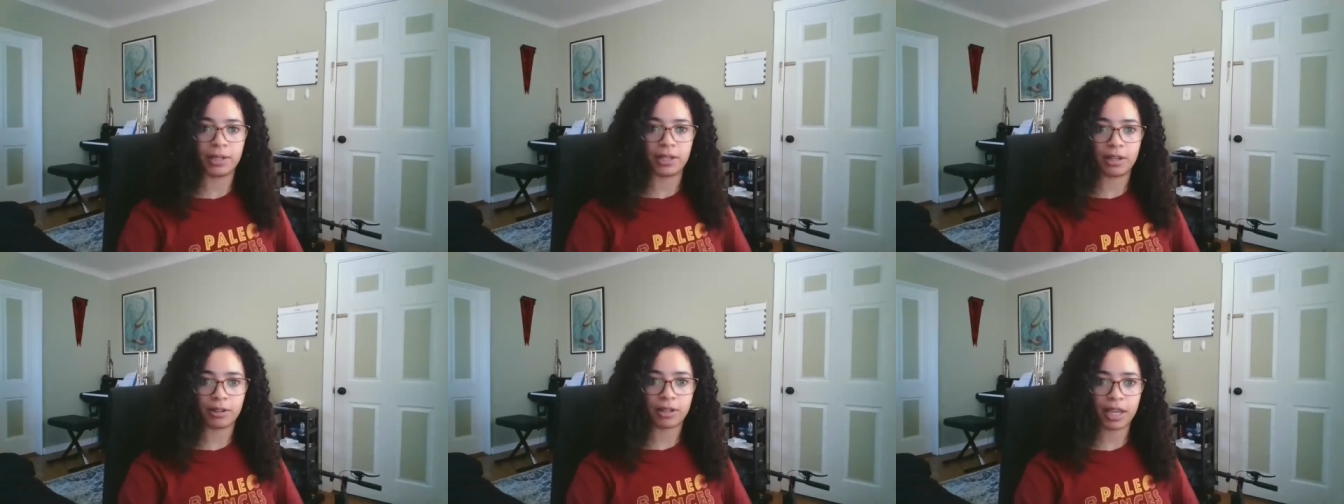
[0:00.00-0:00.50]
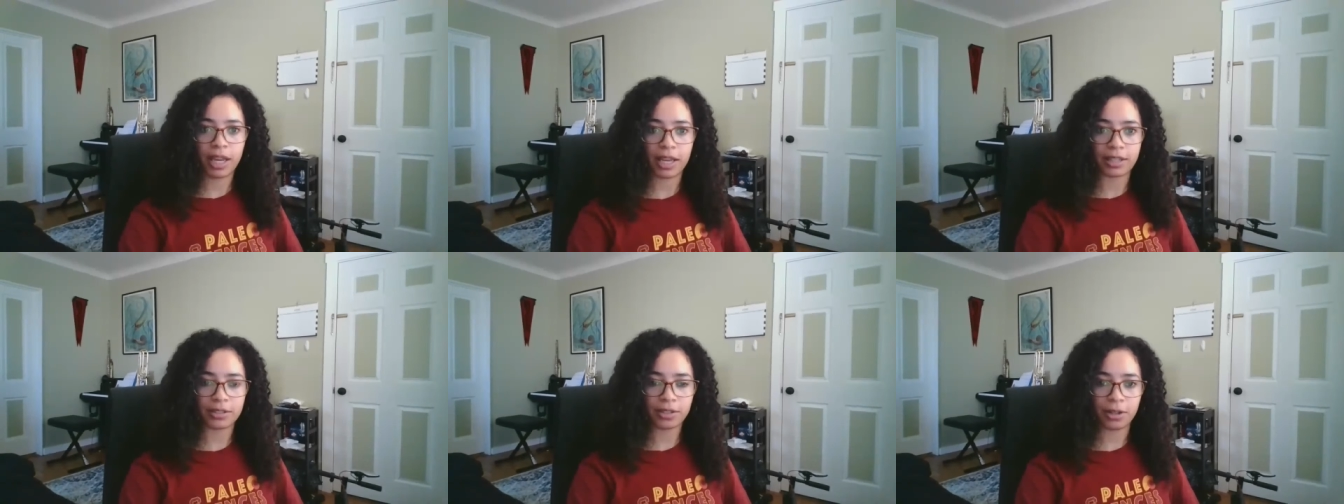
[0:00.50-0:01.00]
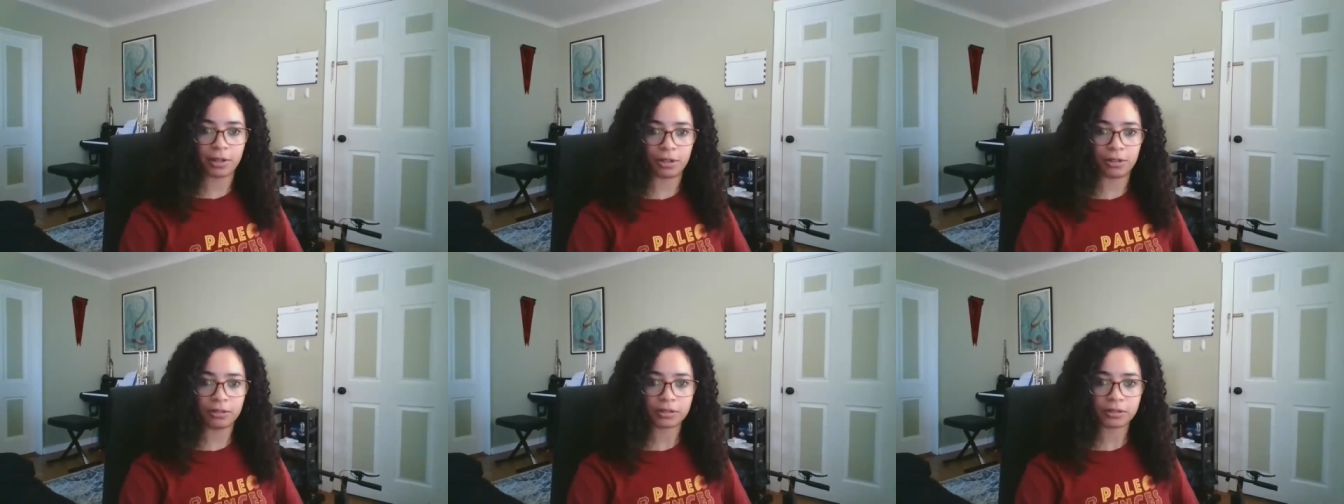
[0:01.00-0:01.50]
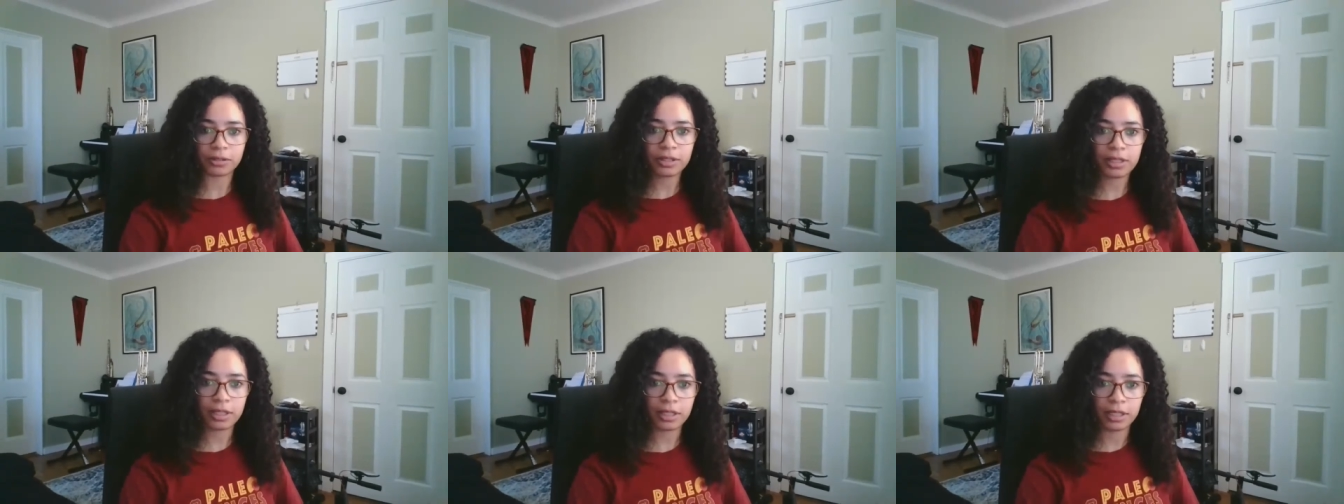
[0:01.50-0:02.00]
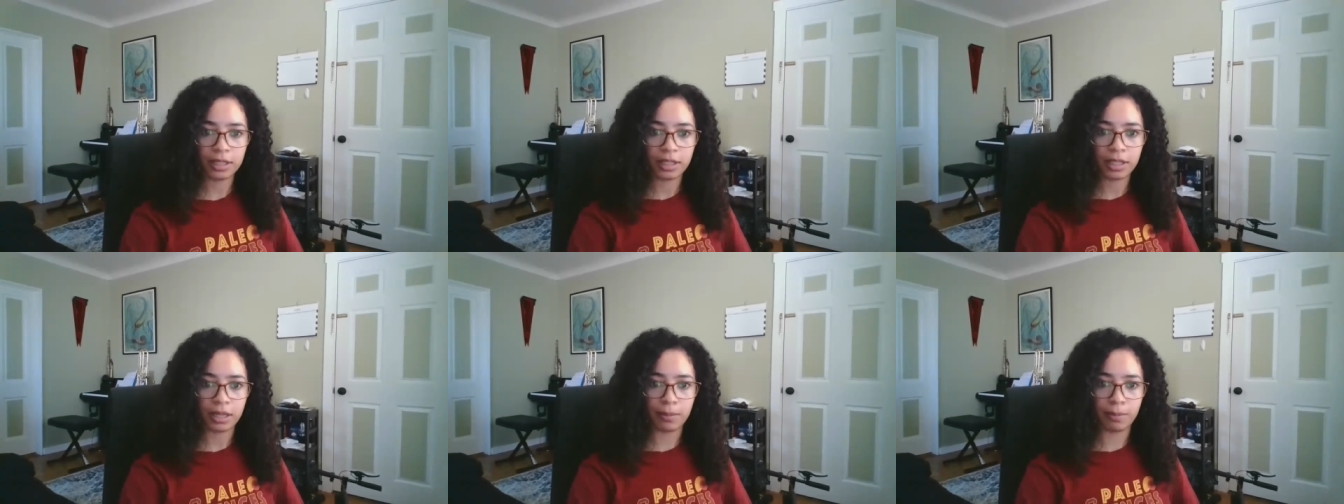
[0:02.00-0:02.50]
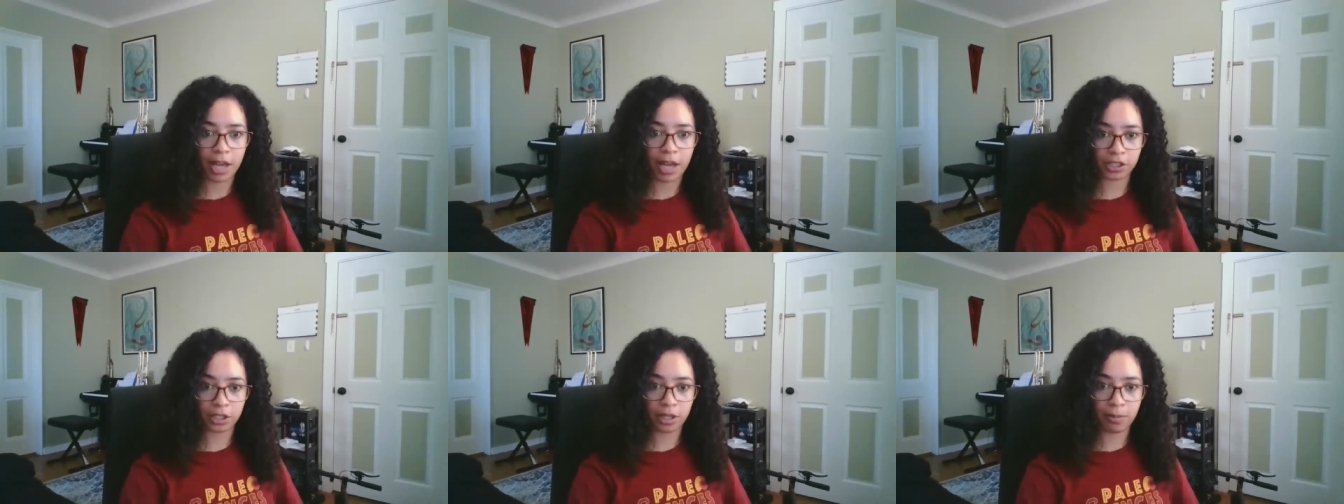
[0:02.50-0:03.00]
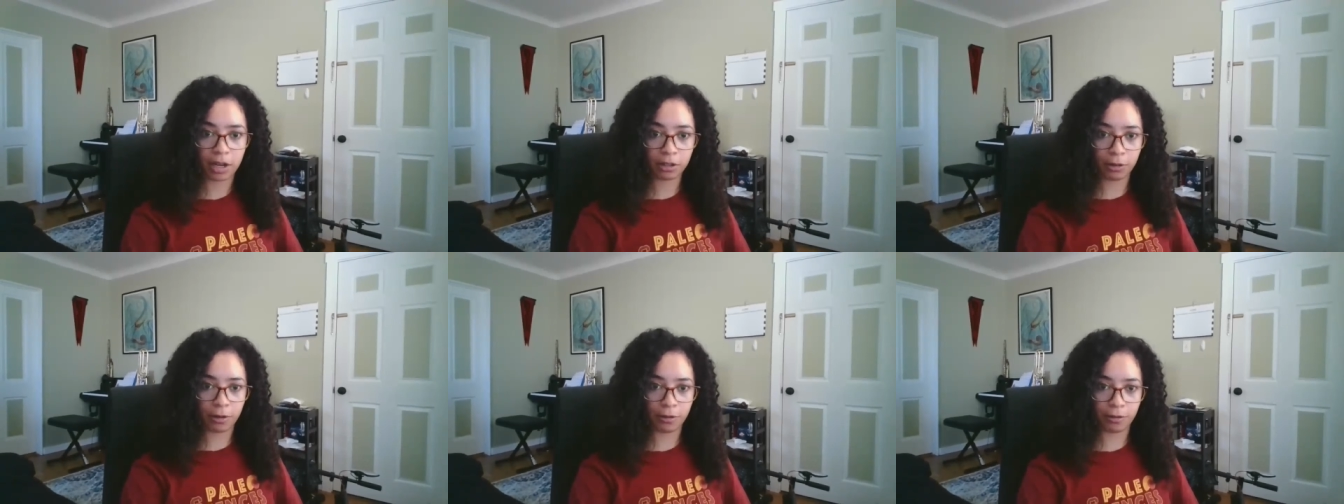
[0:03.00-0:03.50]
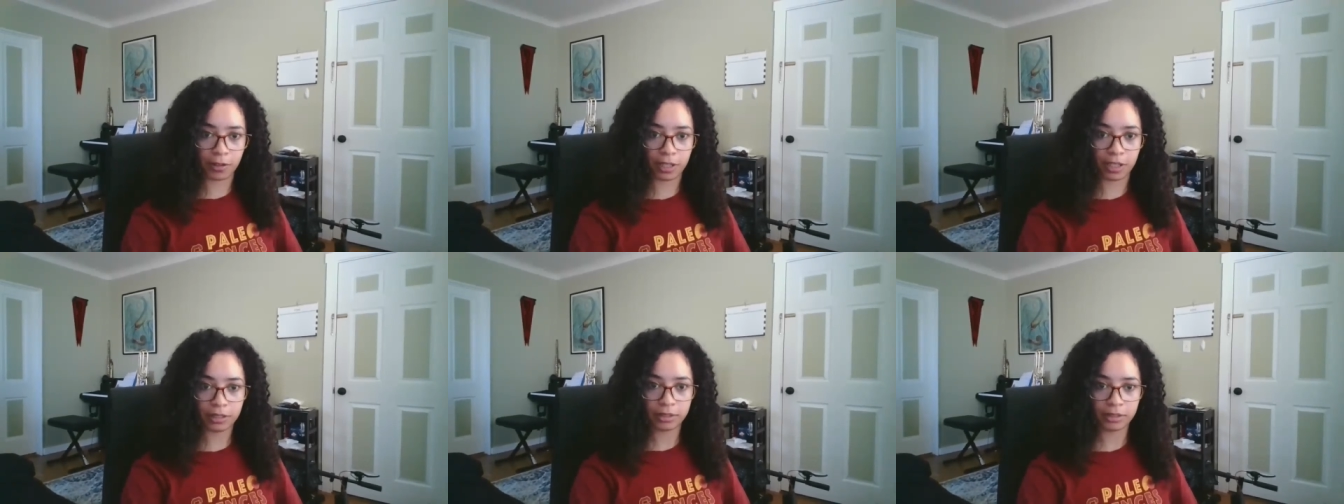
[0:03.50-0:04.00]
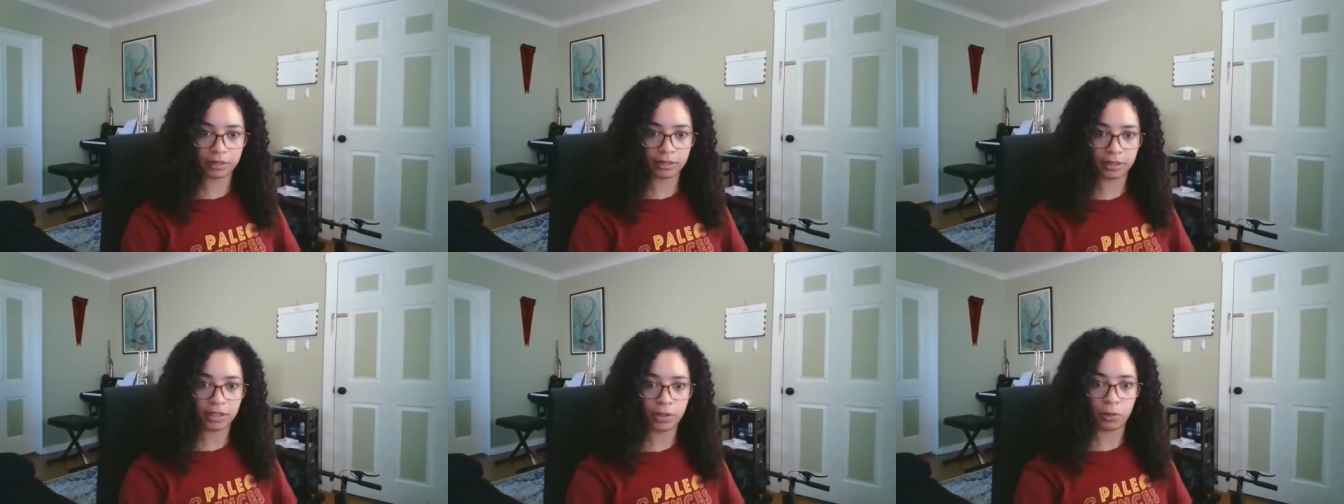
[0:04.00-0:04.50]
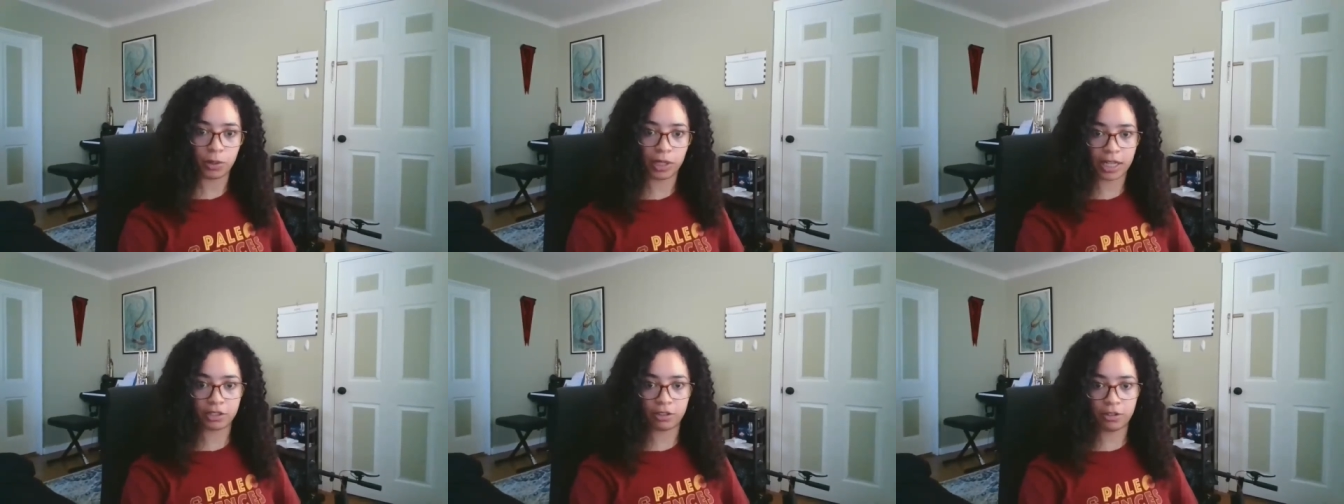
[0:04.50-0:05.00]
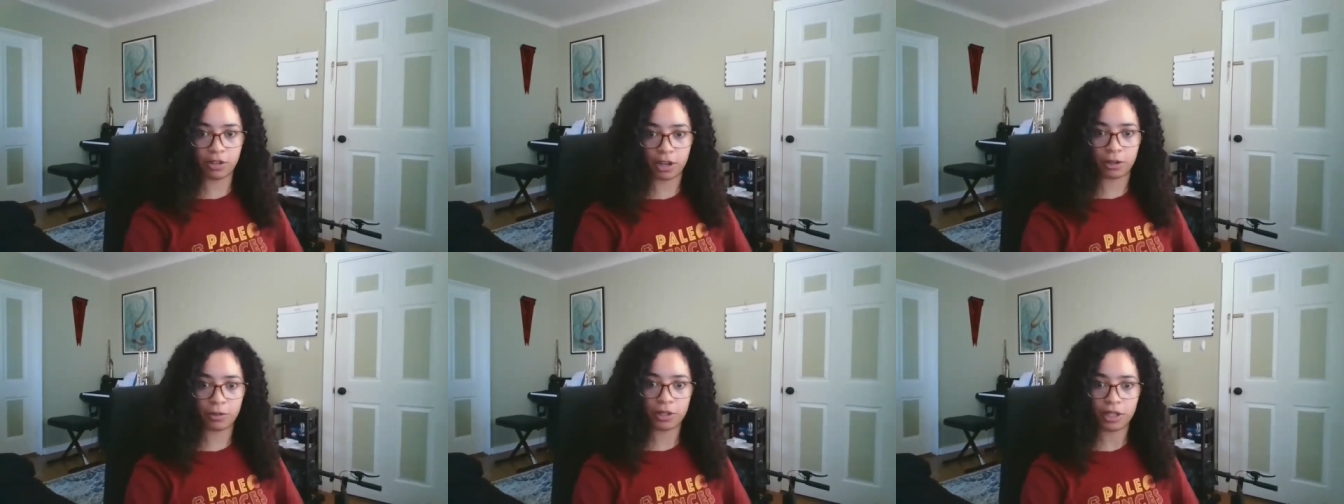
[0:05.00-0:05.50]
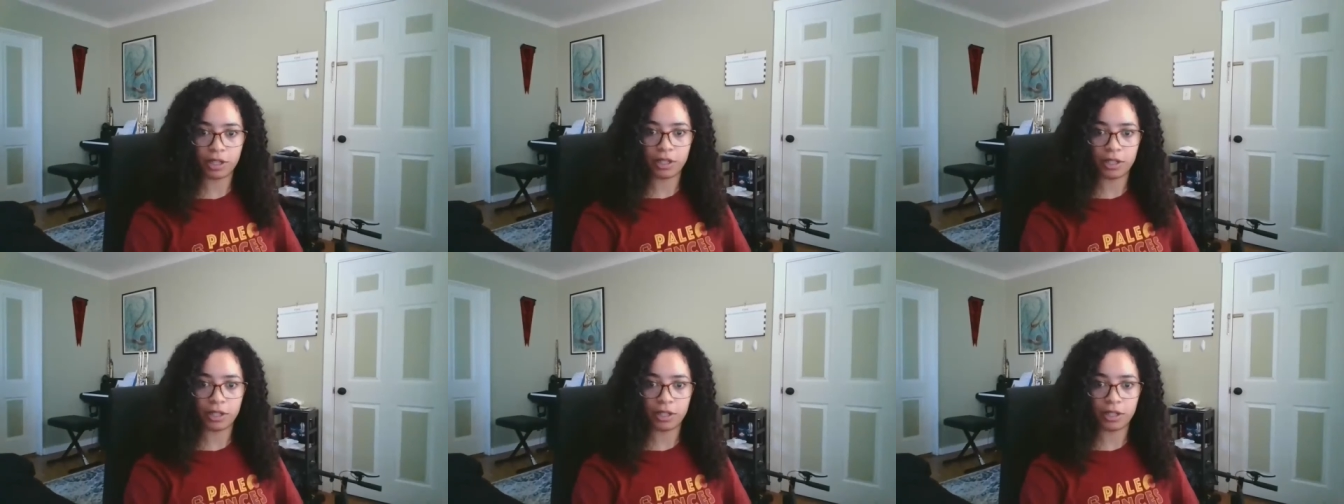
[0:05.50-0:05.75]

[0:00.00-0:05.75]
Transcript: Okay, so Masha Makarova would like to know,